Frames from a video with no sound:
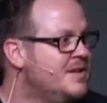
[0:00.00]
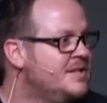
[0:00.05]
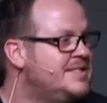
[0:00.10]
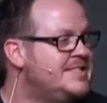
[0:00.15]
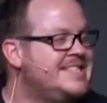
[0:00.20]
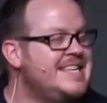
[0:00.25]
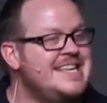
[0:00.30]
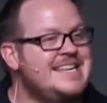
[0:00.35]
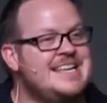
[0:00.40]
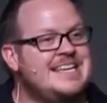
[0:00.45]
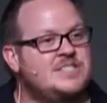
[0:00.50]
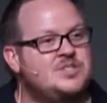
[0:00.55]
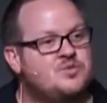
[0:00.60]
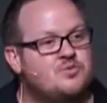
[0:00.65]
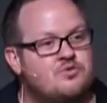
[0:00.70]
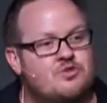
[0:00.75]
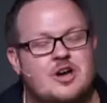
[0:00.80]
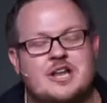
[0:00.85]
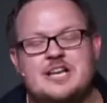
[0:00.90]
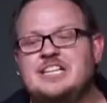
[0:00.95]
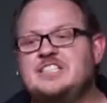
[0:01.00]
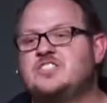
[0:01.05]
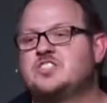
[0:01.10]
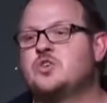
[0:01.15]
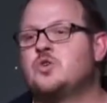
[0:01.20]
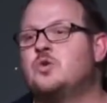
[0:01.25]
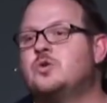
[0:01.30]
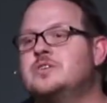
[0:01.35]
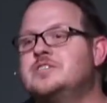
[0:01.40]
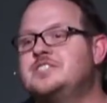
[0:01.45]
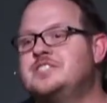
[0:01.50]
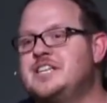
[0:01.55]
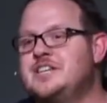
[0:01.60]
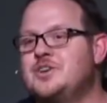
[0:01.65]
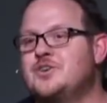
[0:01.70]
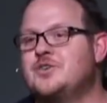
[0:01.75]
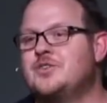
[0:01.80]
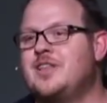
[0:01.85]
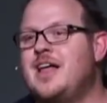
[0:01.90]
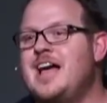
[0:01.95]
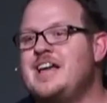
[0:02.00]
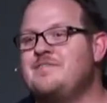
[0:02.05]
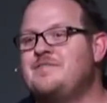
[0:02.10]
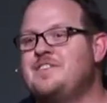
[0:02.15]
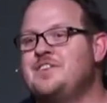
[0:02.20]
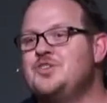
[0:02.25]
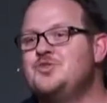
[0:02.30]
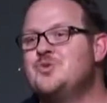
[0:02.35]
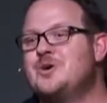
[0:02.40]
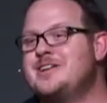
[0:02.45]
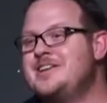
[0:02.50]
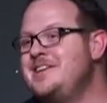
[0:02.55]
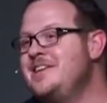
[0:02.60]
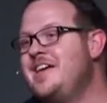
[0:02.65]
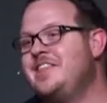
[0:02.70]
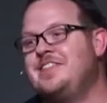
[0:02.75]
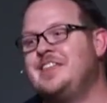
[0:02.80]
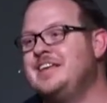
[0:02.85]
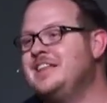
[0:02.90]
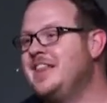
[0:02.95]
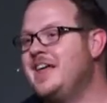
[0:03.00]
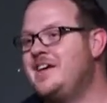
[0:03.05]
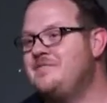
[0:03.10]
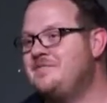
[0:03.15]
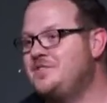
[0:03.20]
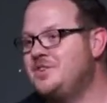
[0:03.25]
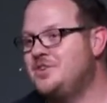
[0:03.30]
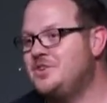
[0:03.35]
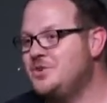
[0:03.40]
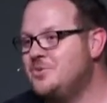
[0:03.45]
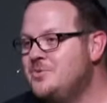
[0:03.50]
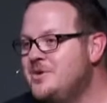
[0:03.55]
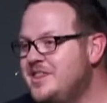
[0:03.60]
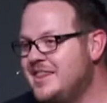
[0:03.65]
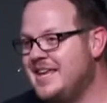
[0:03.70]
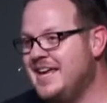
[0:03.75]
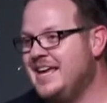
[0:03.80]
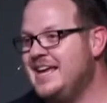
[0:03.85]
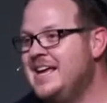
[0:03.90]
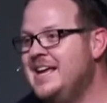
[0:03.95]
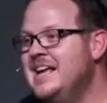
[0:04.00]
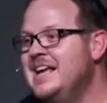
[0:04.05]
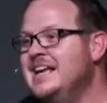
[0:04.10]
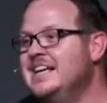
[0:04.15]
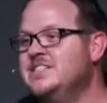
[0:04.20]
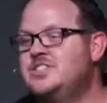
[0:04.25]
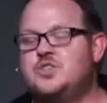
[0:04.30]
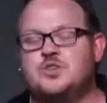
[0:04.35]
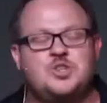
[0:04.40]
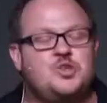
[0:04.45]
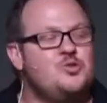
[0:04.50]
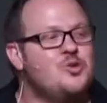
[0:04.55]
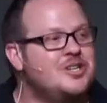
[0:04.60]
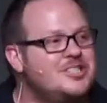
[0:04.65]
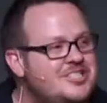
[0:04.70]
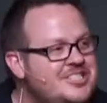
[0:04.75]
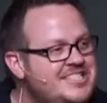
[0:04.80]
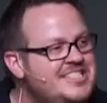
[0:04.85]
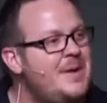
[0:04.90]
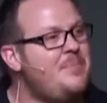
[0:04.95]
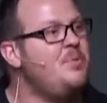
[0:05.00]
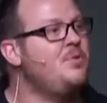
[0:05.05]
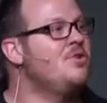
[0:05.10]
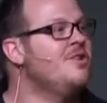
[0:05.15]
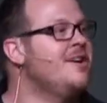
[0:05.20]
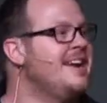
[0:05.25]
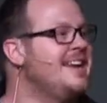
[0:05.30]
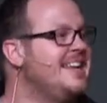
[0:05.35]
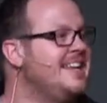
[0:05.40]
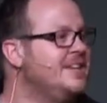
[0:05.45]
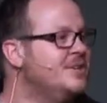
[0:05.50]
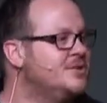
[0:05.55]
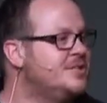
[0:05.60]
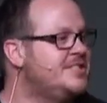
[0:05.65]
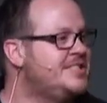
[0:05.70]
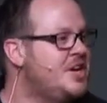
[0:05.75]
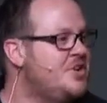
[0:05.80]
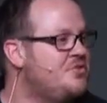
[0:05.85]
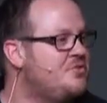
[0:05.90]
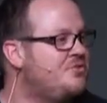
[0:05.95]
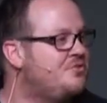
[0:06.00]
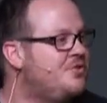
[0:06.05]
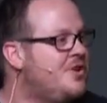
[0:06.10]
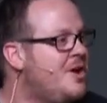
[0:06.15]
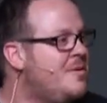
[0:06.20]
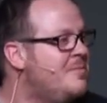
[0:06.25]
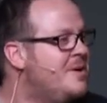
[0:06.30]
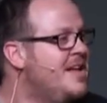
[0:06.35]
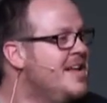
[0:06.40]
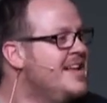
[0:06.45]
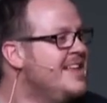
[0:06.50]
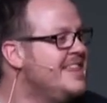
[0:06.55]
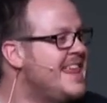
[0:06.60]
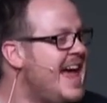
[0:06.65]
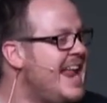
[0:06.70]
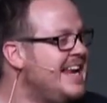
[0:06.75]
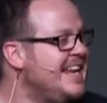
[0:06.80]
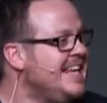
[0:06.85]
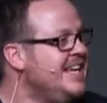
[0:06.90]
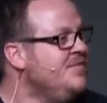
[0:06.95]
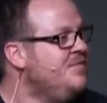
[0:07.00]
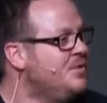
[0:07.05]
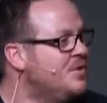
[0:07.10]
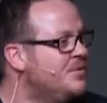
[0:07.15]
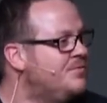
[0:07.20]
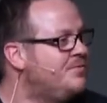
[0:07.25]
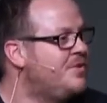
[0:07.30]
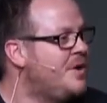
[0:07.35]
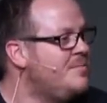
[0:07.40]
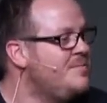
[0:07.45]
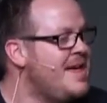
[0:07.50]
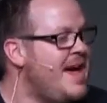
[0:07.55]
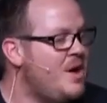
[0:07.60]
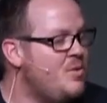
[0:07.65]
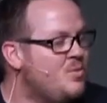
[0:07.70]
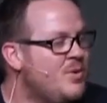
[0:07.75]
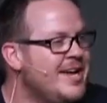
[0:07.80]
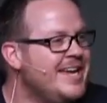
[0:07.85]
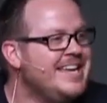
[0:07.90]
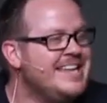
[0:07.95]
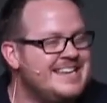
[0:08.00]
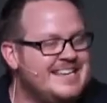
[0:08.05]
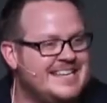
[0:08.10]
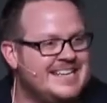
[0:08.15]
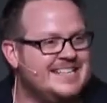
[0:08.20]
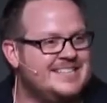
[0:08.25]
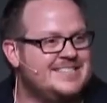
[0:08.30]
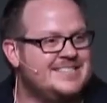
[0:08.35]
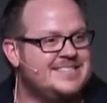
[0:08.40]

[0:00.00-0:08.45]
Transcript: Sin has run its course in your life and you want nothing left to do with it. And so you are separating yourself from that evil, from that wickedness,